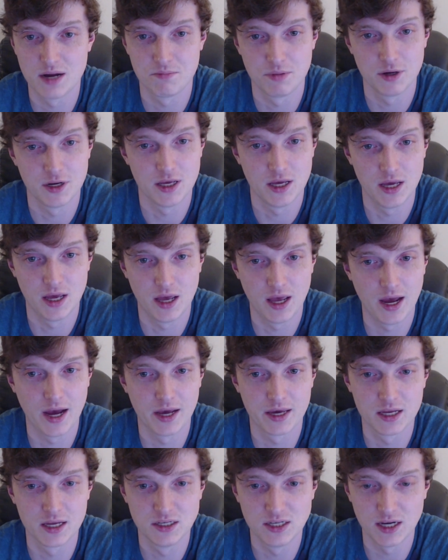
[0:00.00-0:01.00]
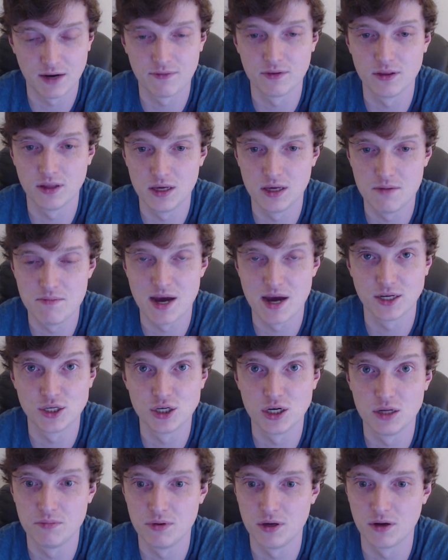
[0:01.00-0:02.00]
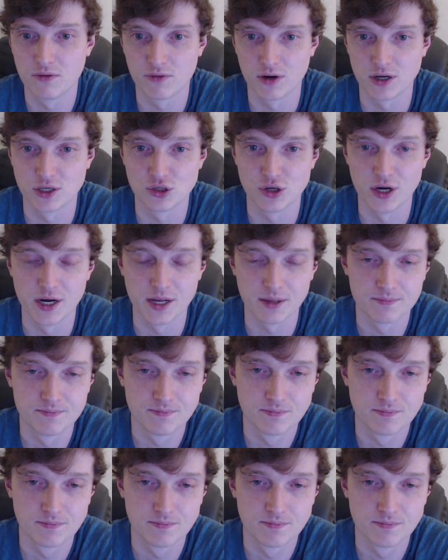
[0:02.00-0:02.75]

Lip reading: but I can definitely imagine it being frustrating.